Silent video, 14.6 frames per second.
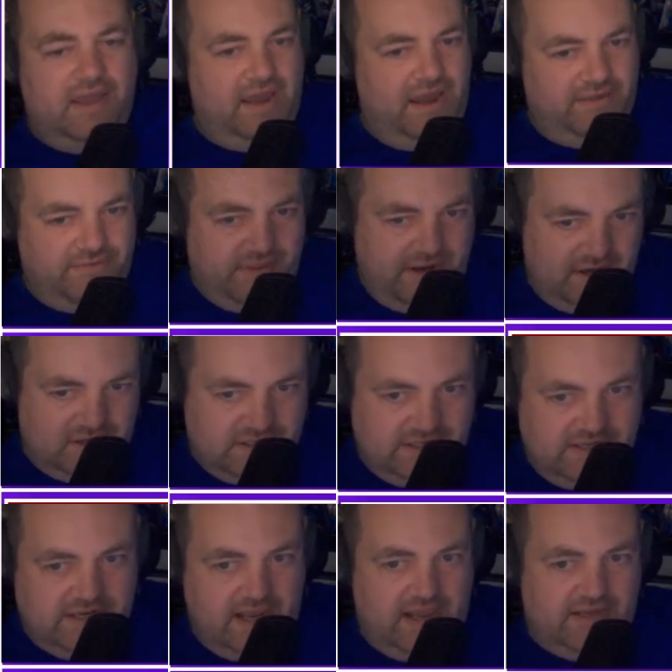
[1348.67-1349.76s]
And there
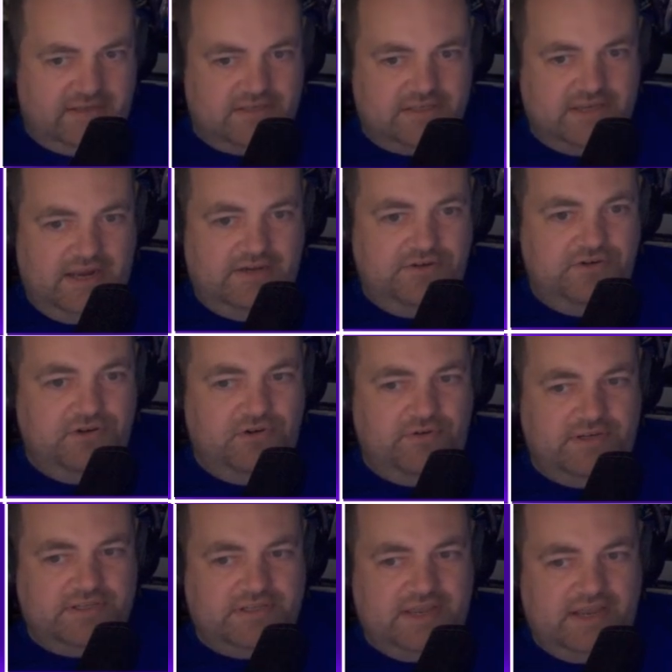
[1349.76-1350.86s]
Sid dies. And you know
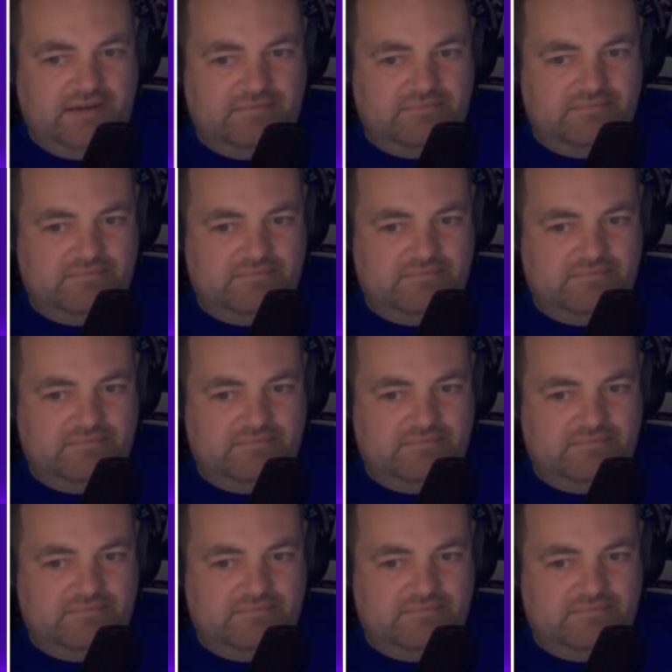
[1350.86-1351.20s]
he's dead.